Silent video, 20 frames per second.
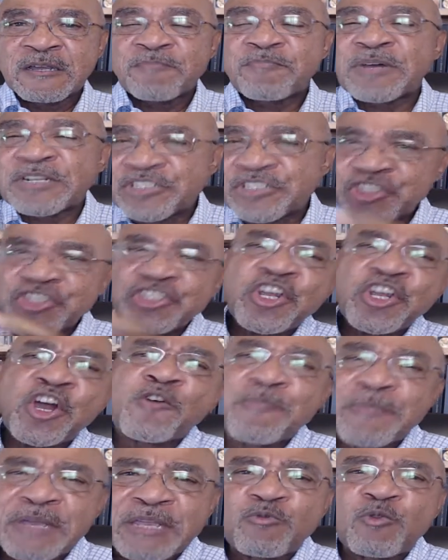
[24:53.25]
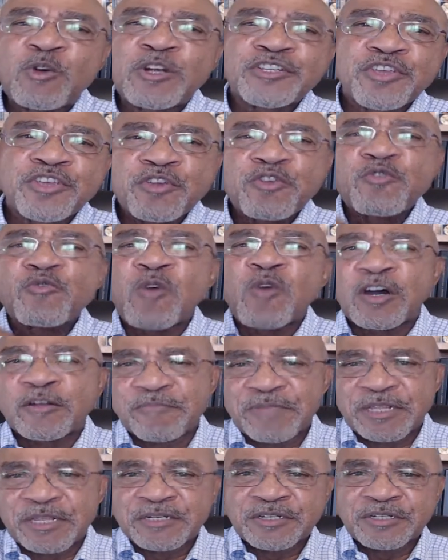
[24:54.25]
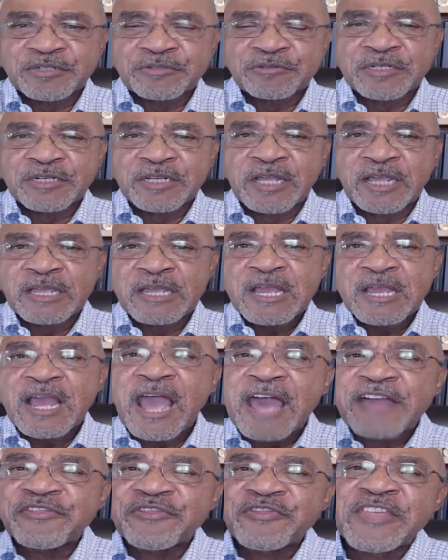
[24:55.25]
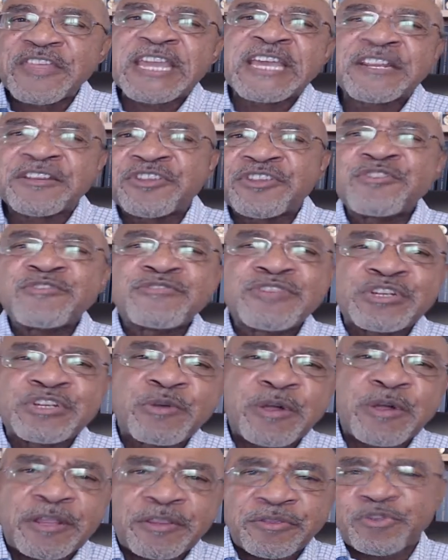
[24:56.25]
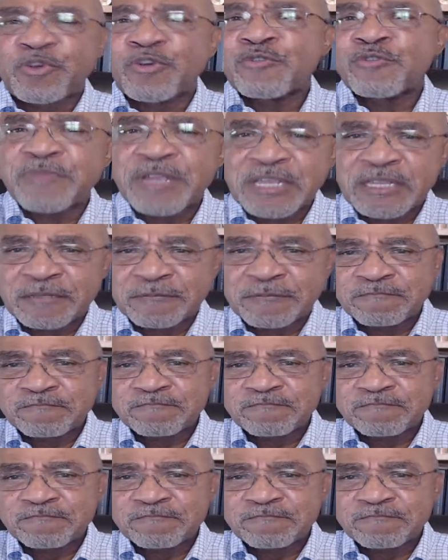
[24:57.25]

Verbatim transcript: but show me what you want me to do today. And then you do it through me.